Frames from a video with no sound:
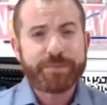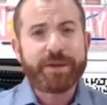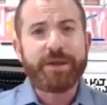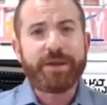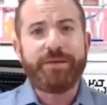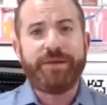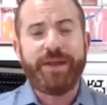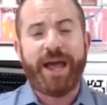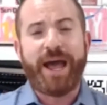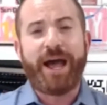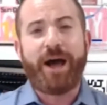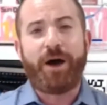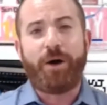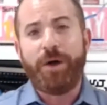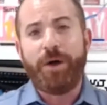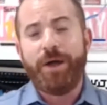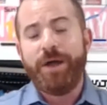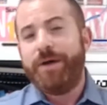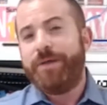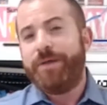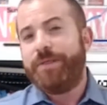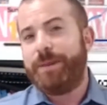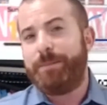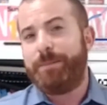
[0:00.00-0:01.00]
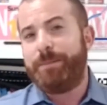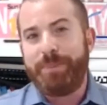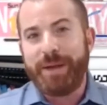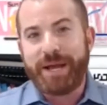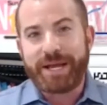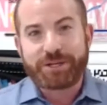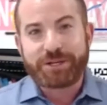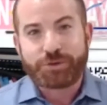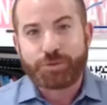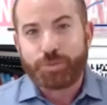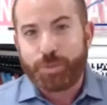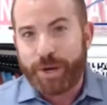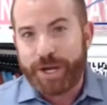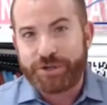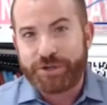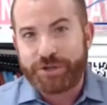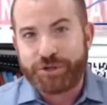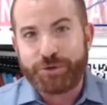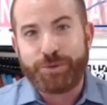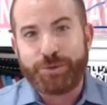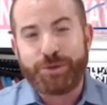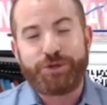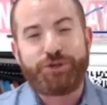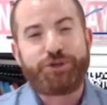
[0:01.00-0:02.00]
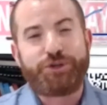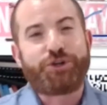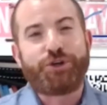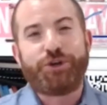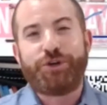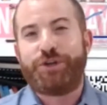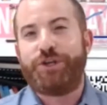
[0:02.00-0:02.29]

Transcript: Now, the best way to ensure